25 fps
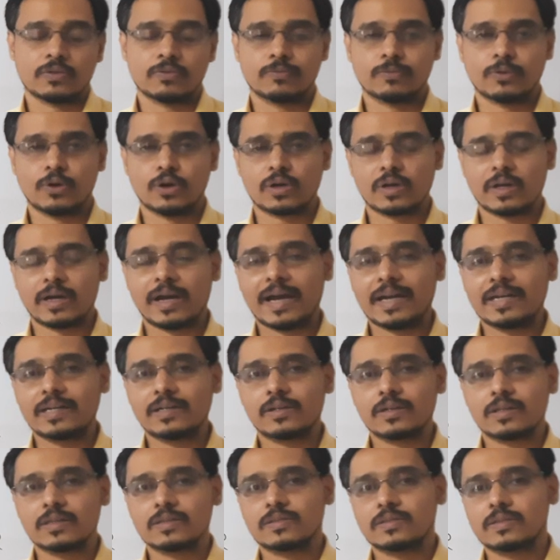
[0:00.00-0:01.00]
For
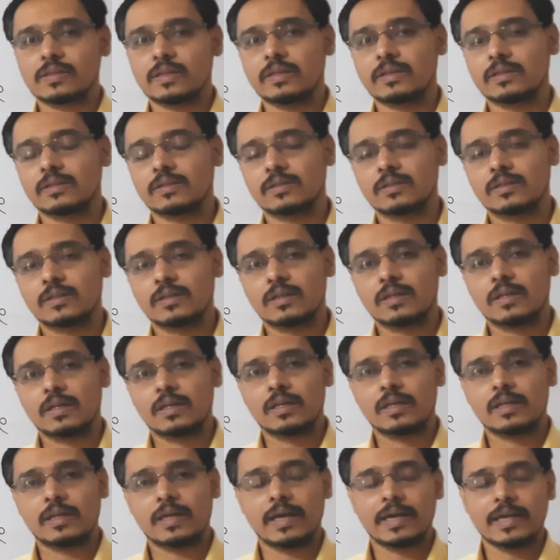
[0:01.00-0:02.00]
addressing
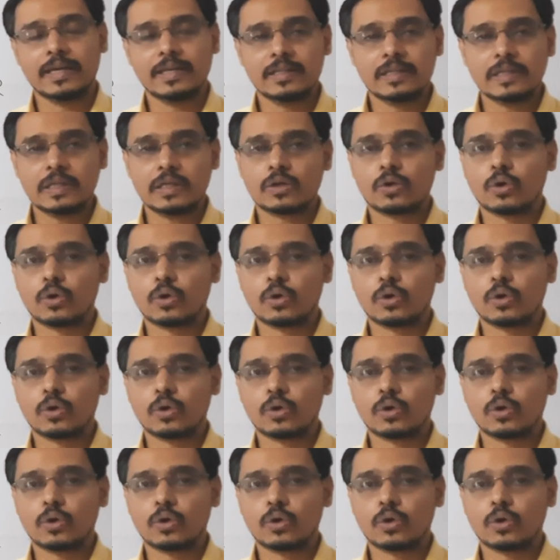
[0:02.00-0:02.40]
any